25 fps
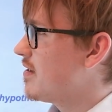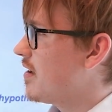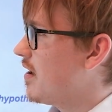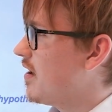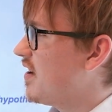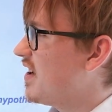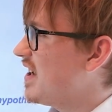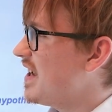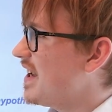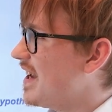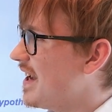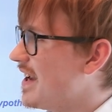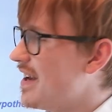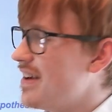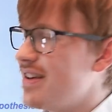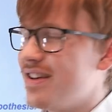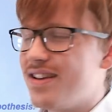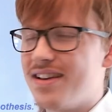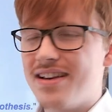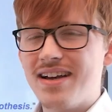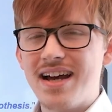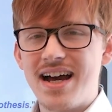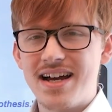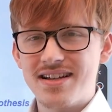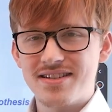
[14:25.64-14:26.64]
the I
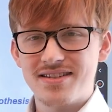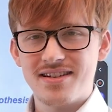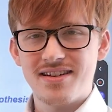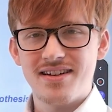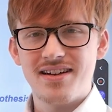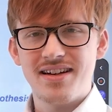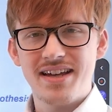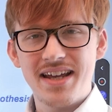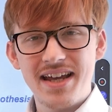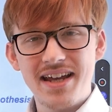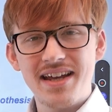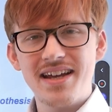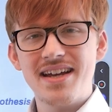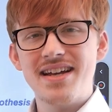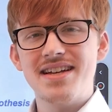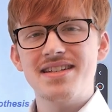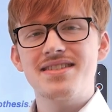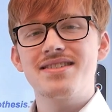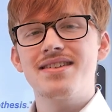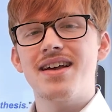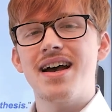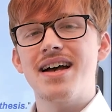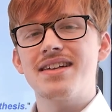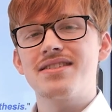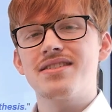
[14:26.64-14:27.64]
as a I,
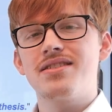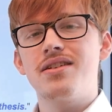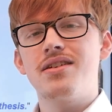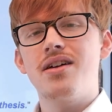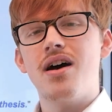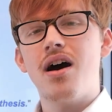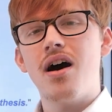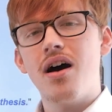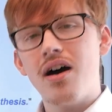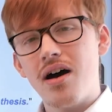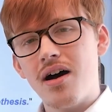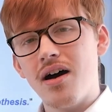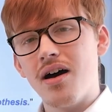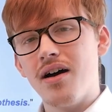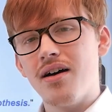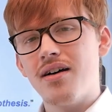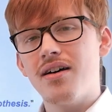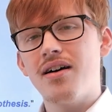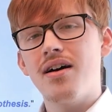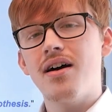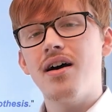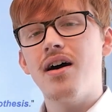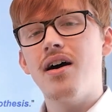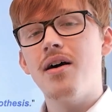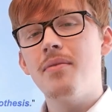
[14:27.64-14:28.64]
it's as an
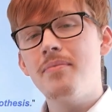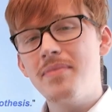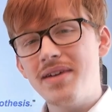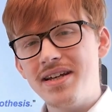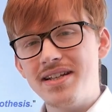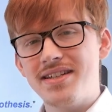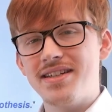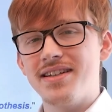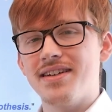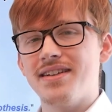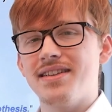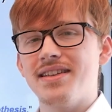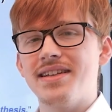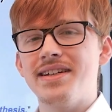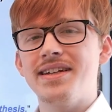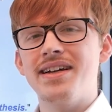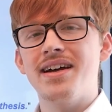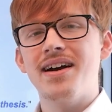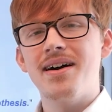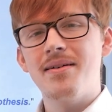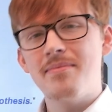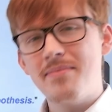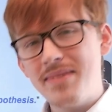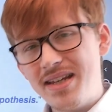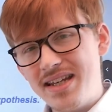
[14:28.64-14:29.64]
immediately.
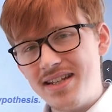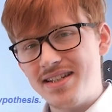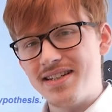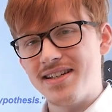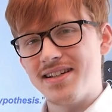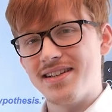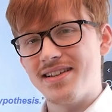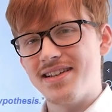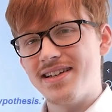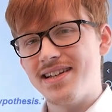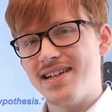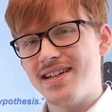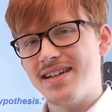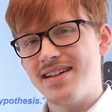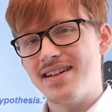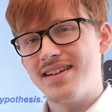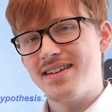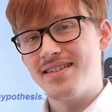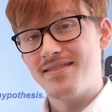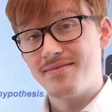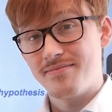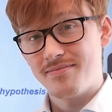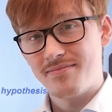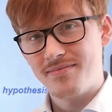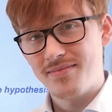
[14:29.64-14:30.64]
You
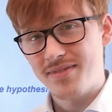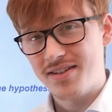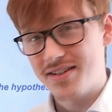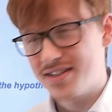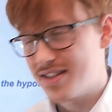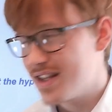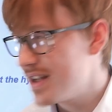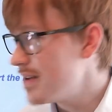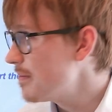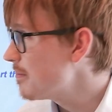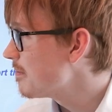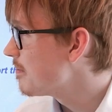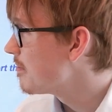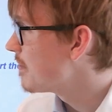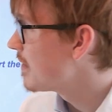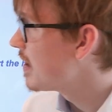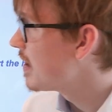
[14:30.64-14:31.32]
see?